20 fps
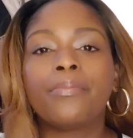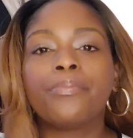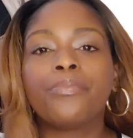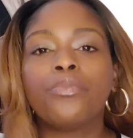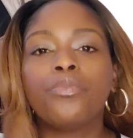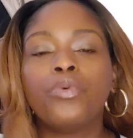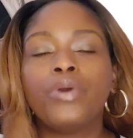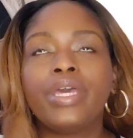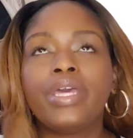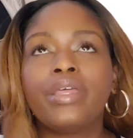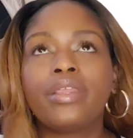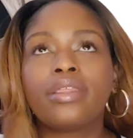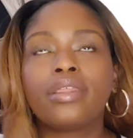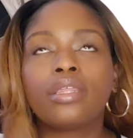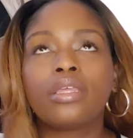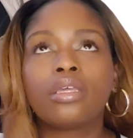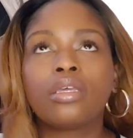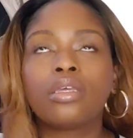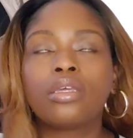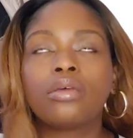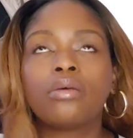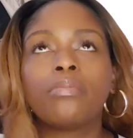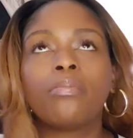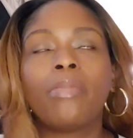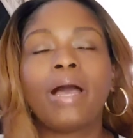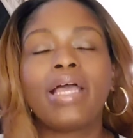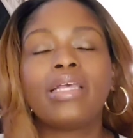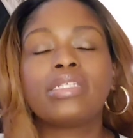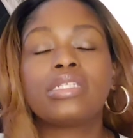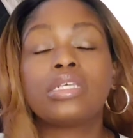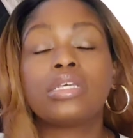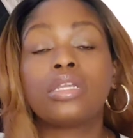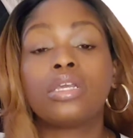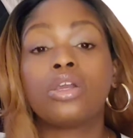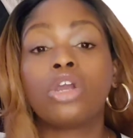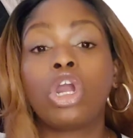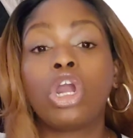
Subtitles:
with myasthenia